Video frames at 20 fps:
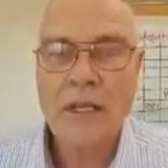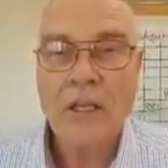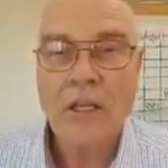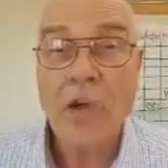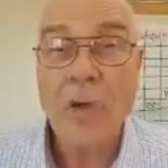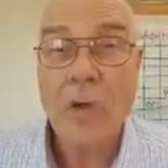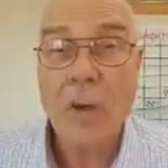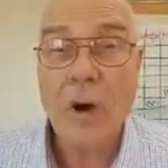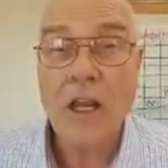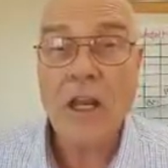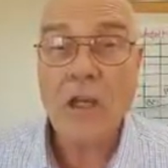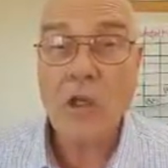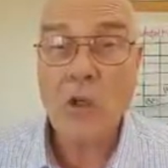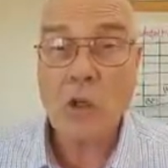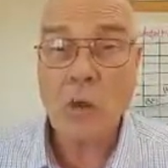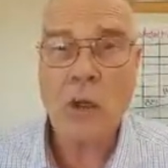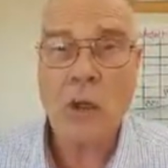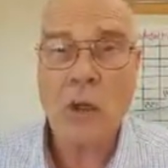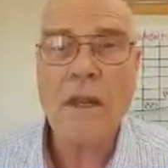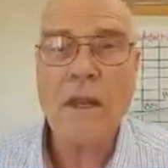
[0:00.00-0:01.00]
You want a
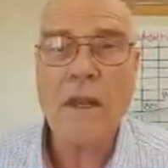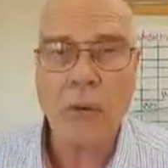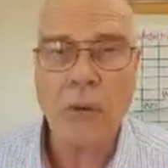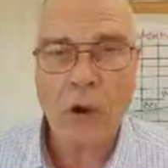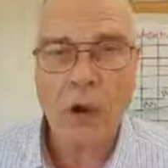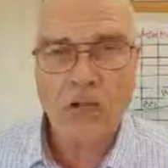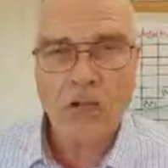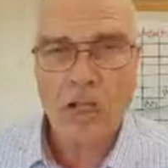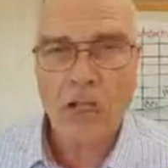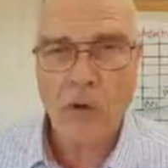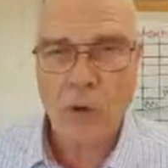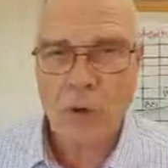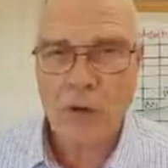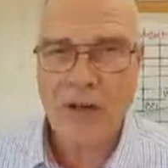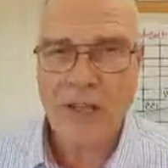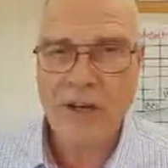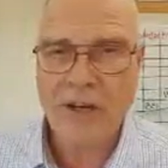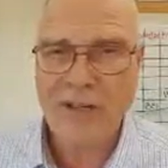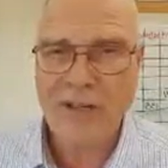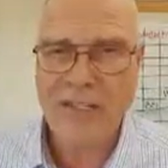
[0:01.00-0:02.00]
great project
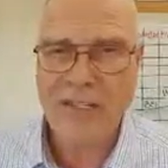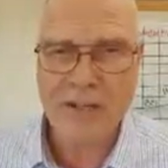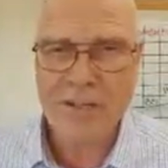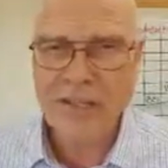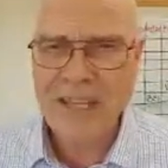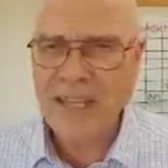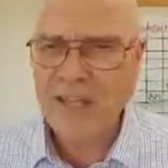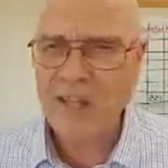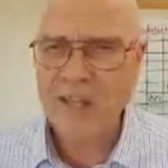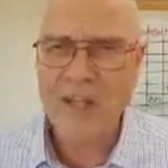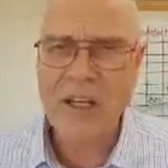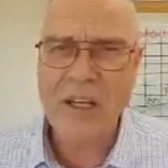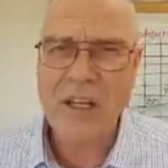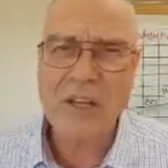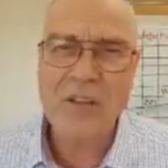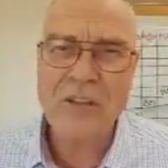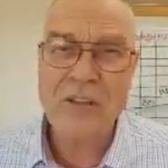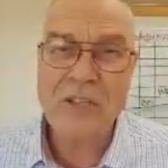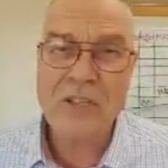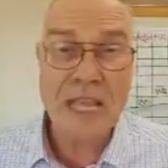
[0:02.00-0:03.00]
coordinator, somebody that's going to
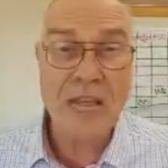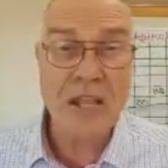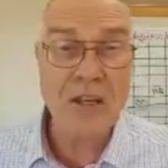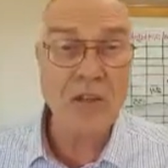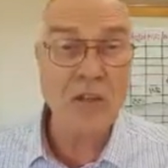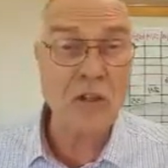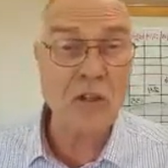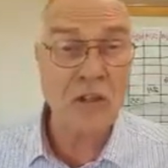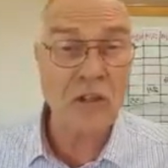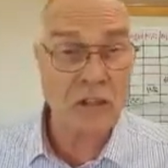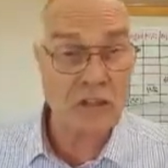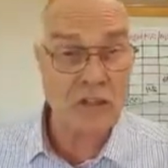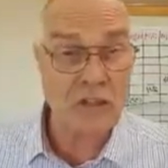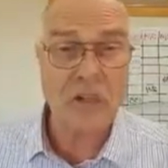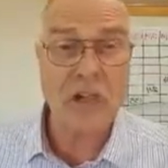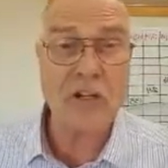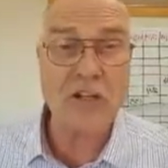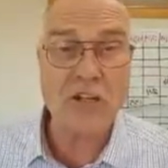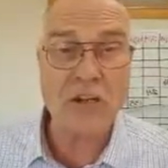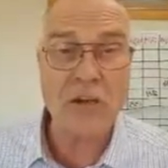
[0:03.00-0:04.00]
understand
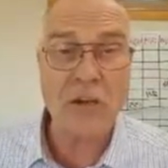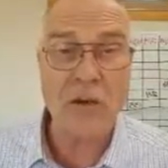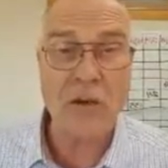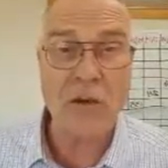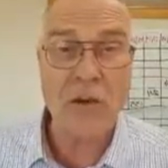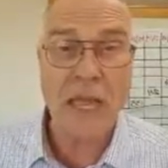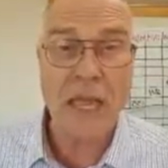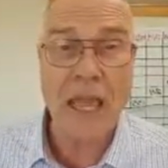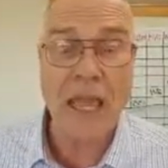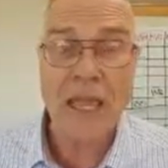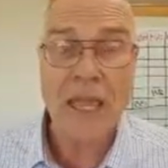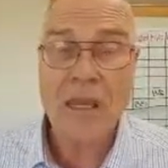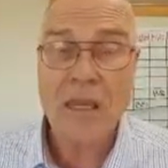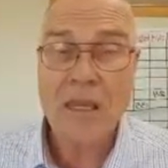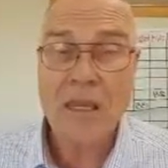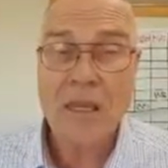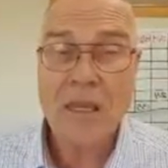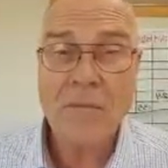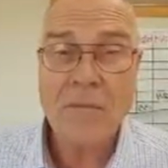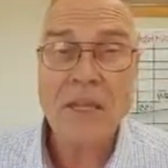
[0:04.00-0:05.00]
construction, okay?
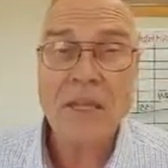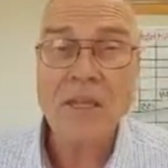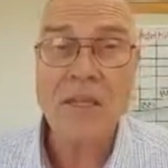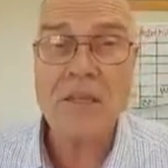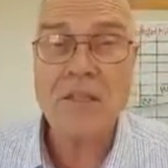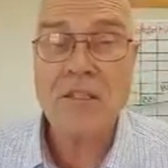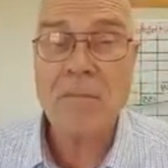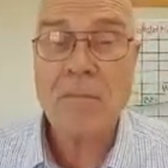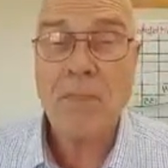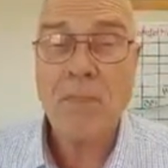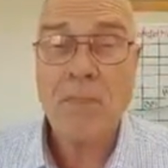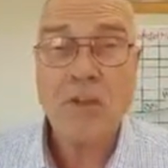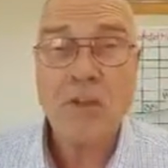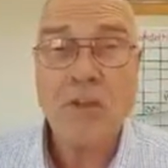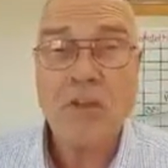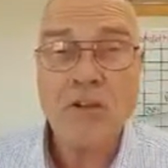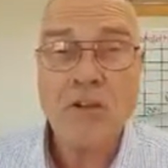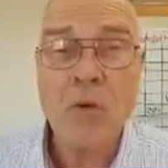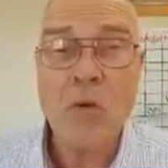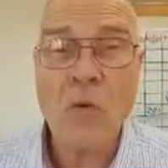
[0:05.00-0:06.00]
Because
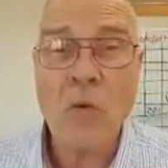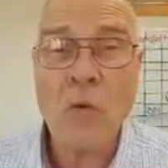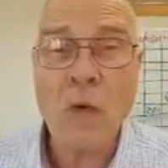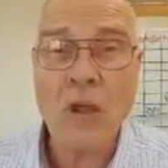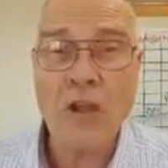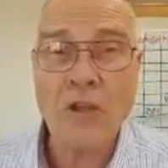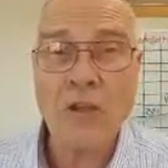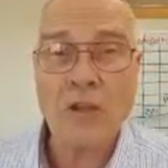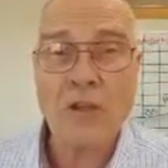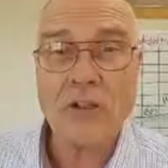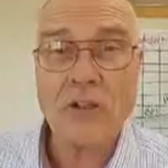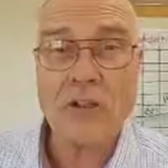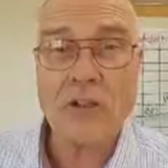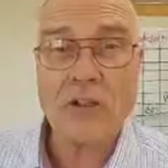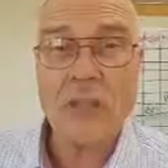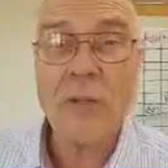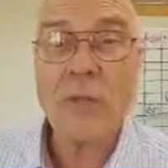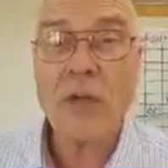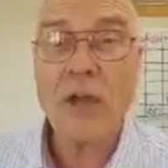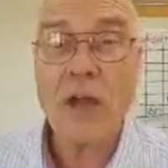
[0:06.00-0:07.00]
you don't want your
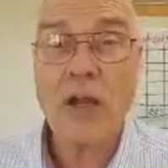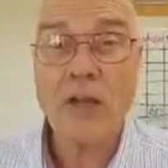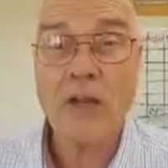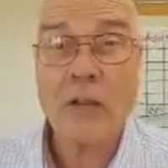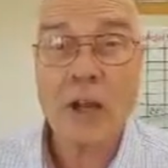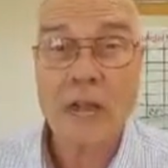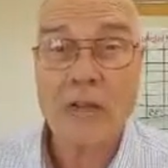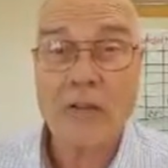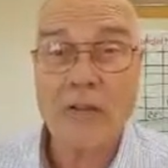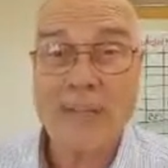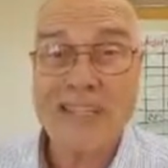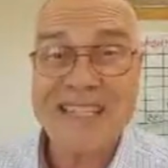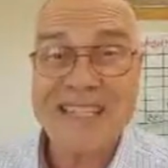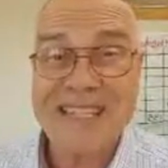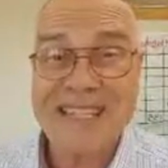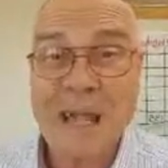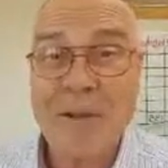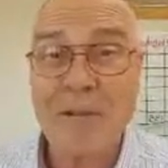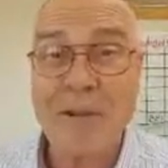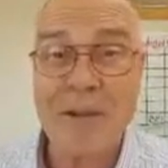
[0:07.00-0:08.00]
subcontractors
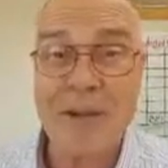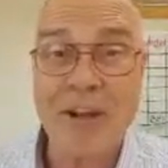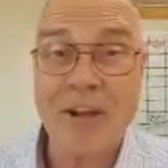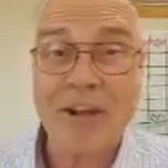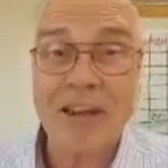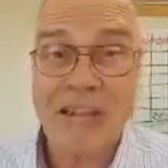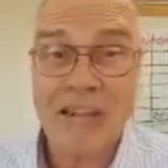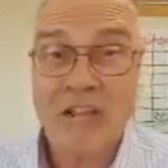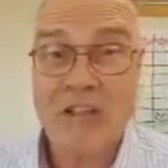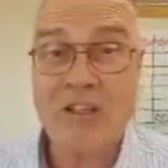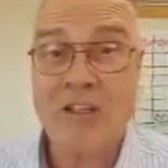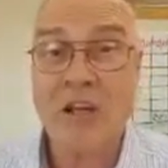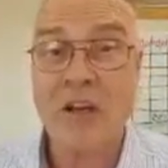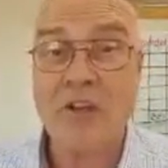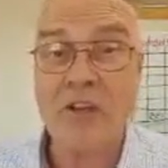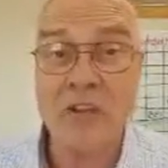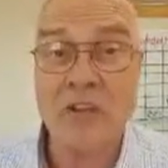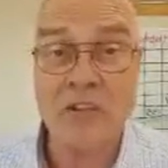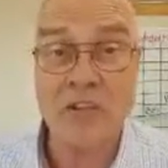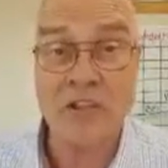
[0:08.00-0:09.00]
stepping on each
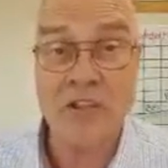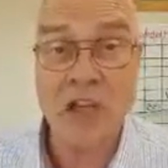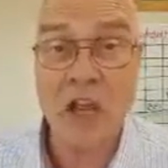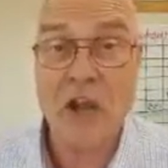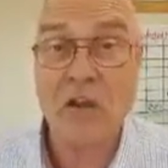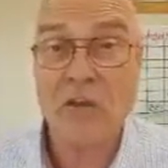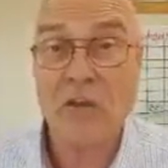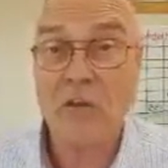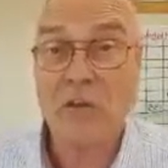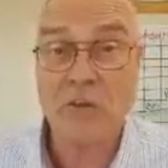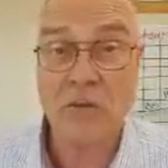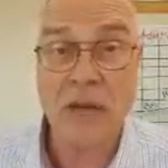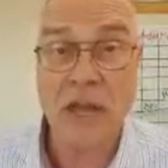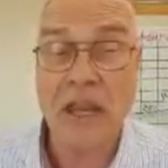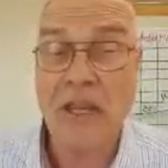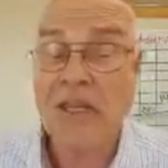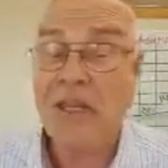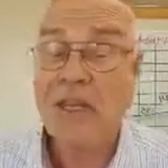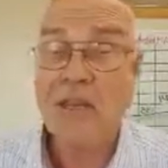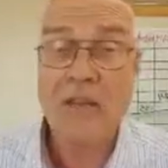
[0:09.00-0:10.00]
other's toes,
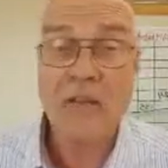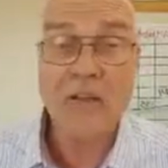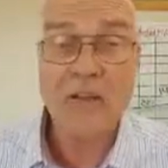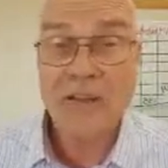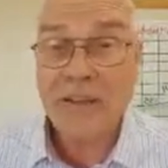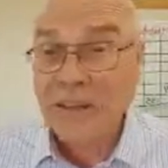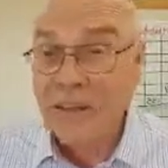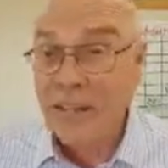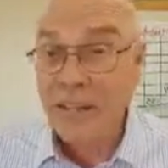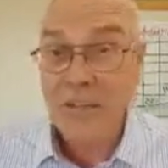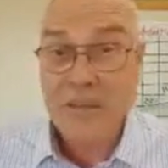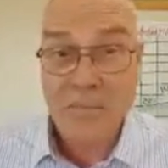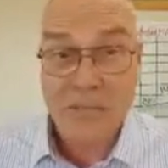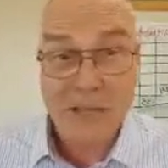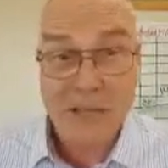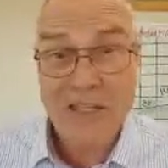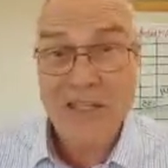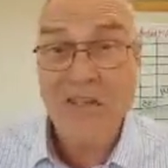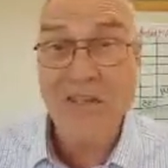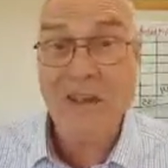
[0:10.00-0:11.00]
right? You're going to get them
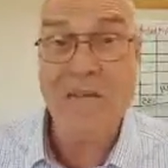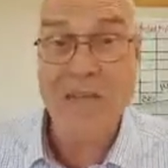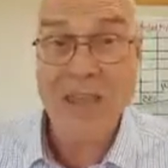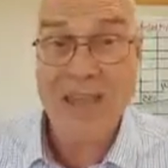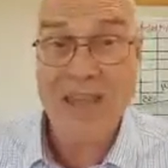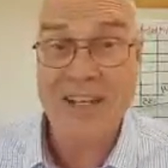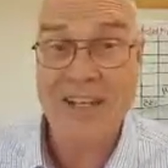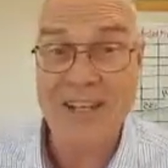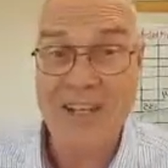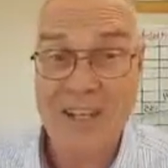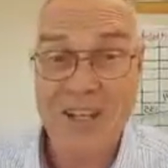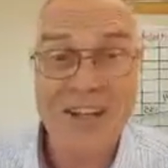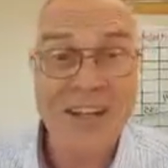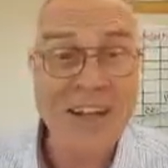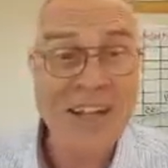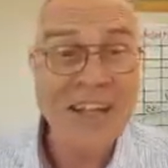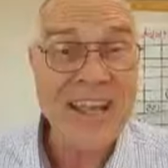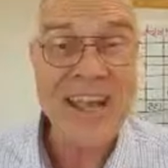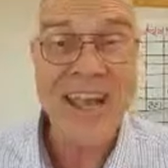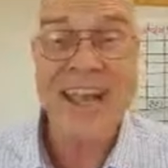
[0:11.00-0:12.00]
pissed off at you,
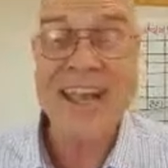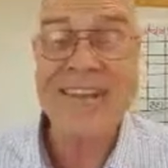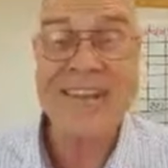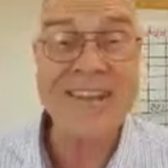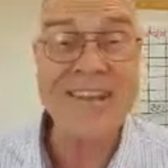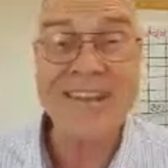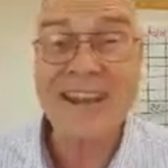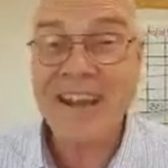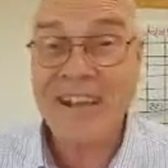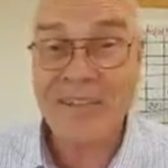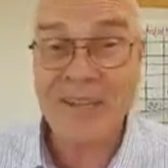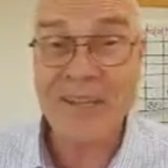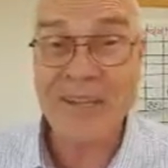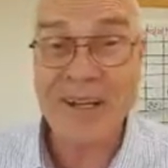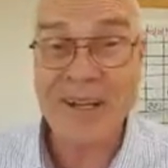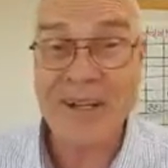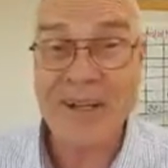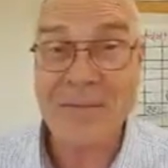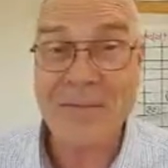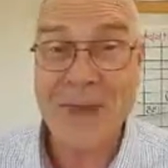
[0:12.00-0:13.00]
and they're not going to
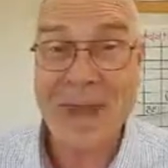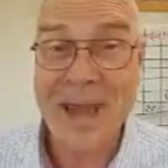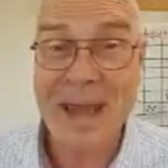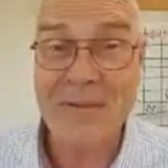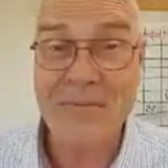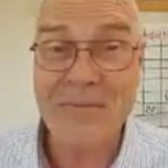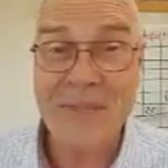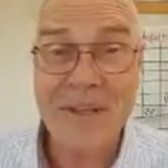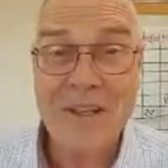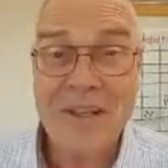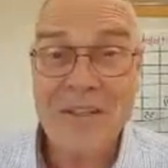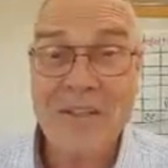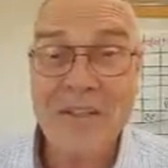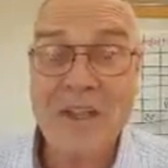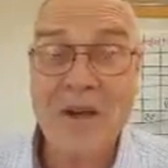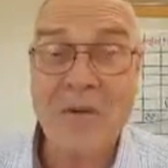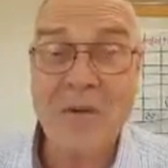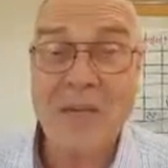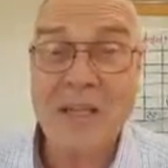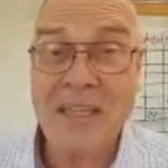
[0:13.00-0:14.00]
want to come back.
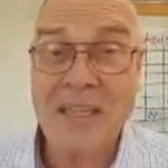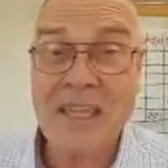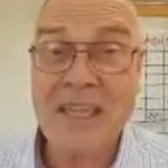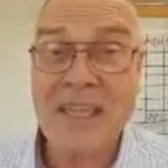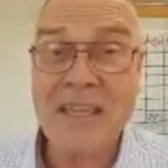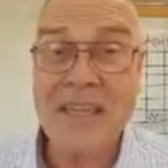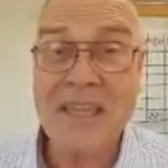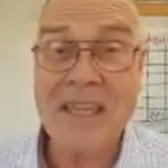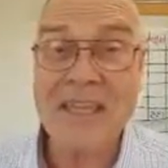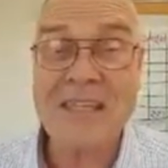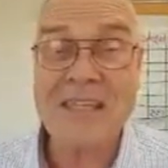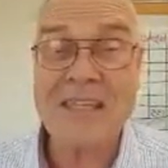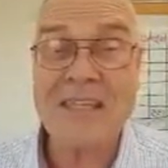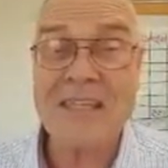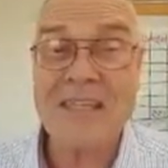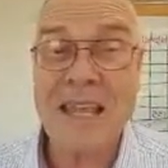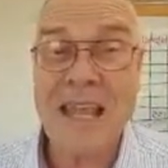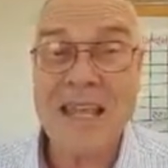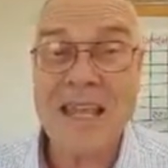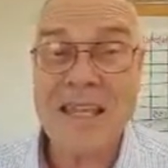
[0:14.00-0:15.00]
So the key thing
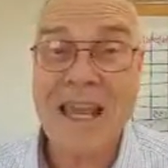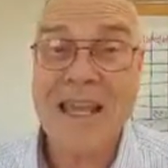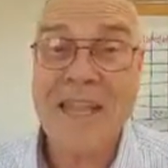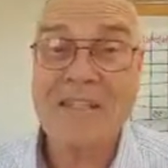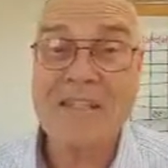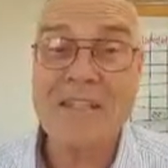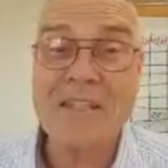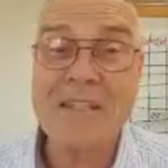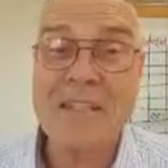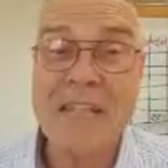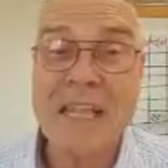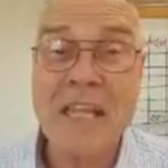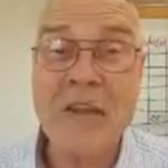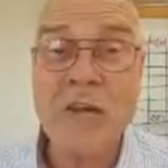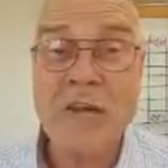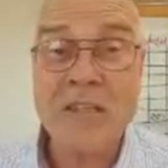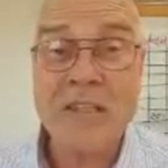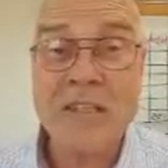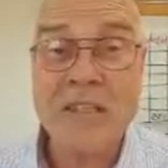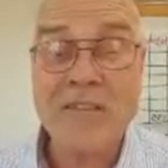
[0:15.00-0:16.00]
is that, guys, there's
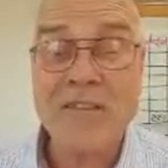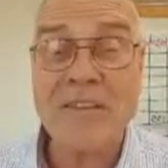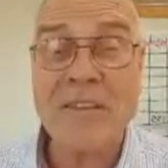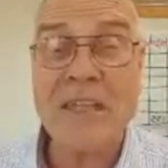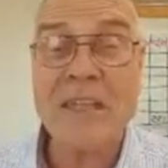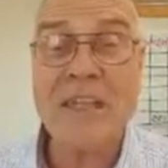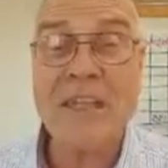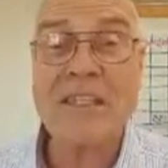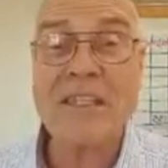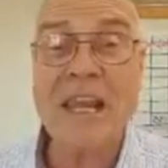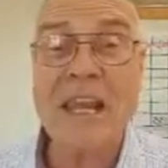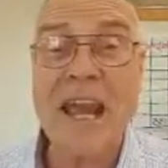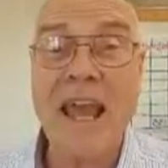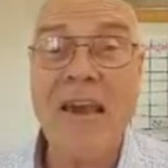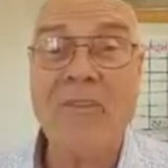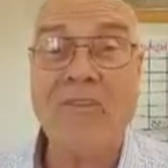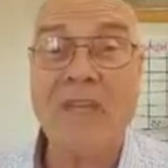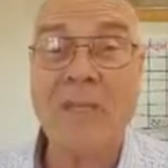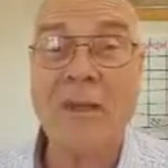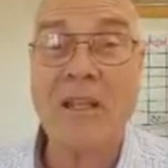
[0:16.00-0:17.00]
sequence and things that
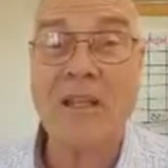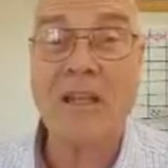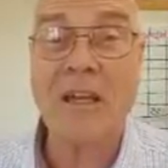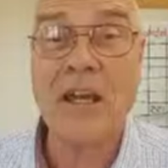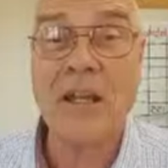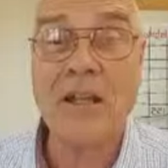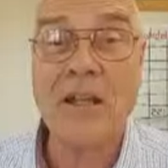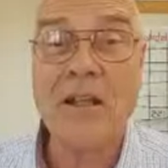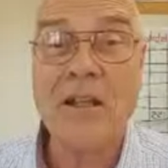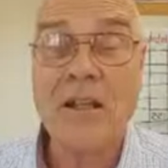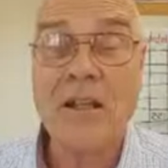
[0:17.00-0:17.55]
have to be done.